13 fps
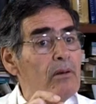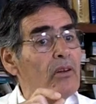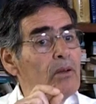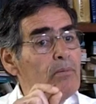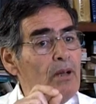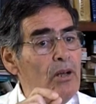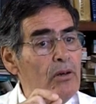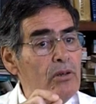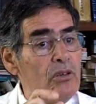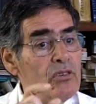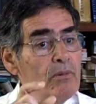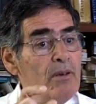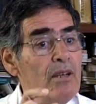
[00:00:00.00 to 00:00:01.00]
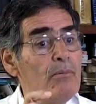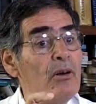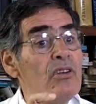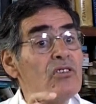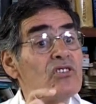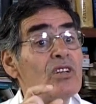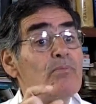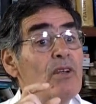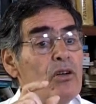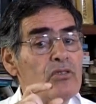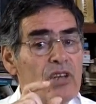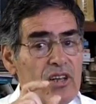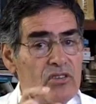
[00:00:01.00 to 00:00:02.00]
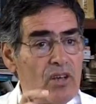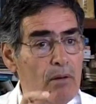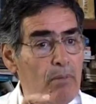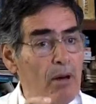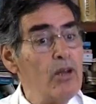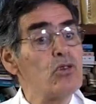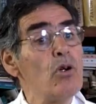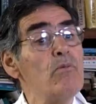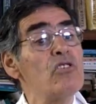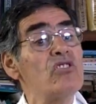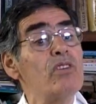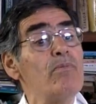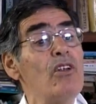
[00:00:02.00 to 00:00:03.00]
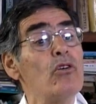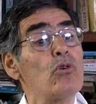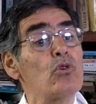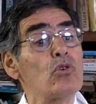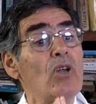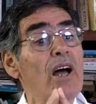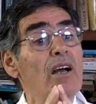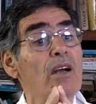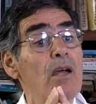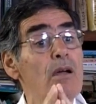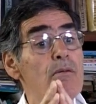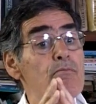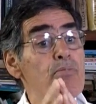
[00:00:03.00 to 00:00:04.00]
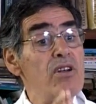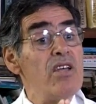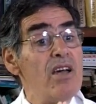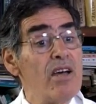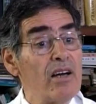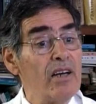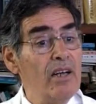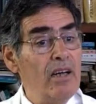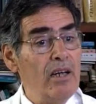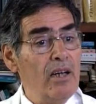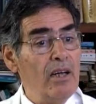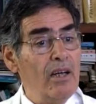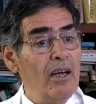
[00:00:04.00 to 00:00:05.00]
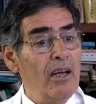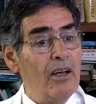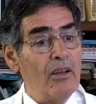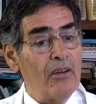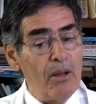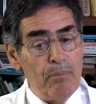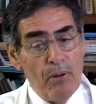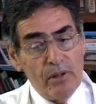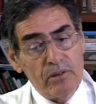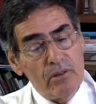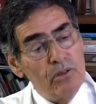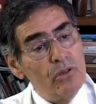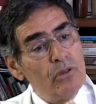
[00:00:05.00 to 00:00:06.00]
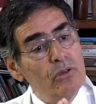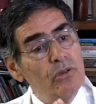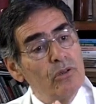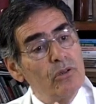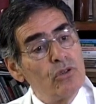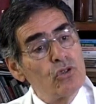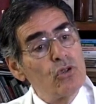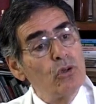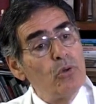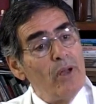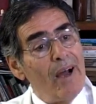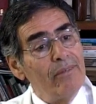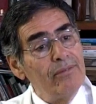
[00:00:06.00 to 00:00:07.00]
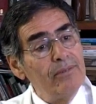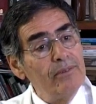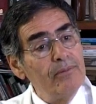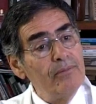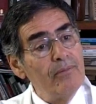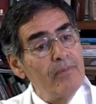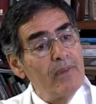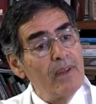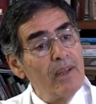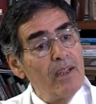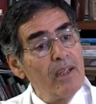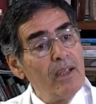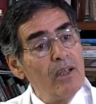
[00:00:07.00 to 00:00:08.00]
cancerous cells. A dose is taken every 2 weeks until the patient is fully recuperated.